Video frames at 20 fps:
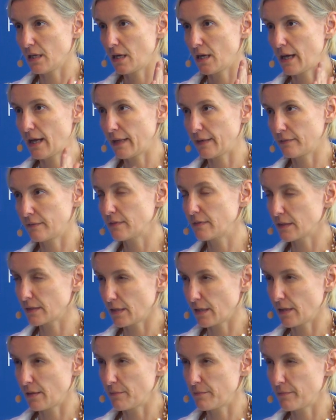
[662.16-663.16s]
I
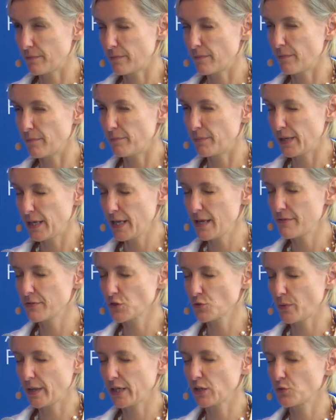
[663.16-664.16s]
believe
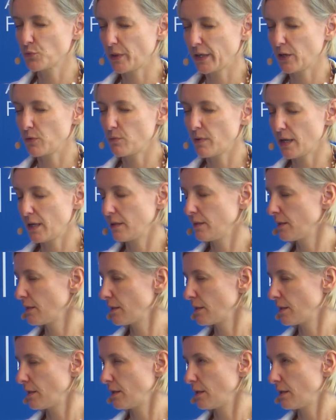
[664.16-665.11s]
2021.